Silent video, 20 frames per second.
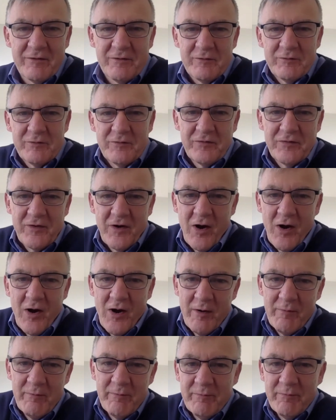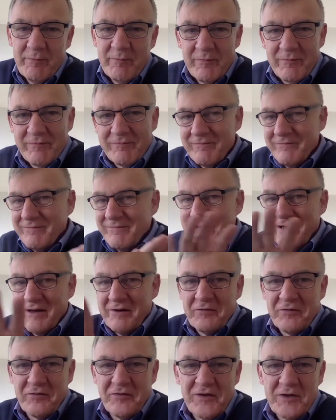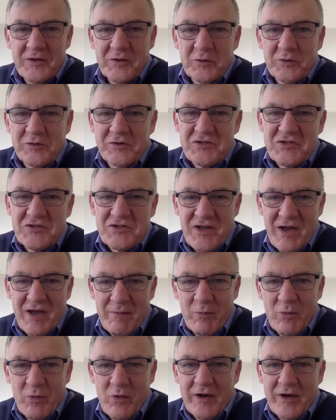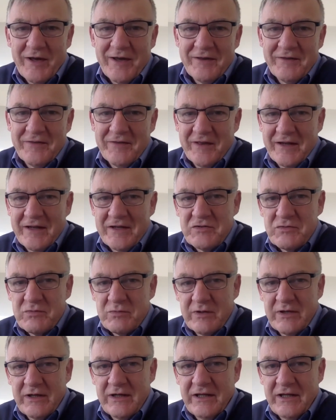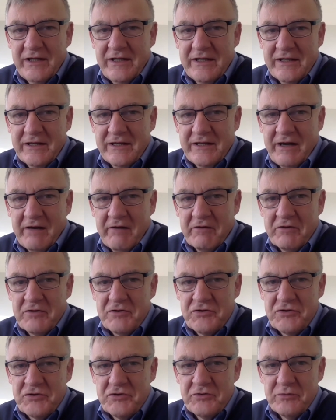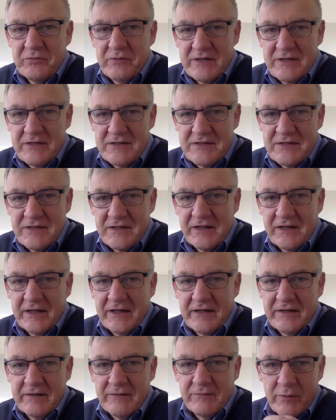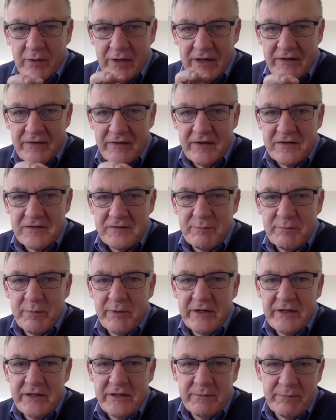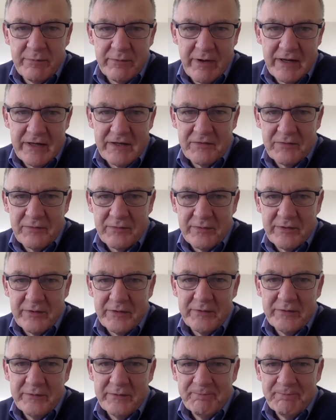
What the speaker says: from a field somewhere that has really encouraged you recently, of where there's been a breakthrough.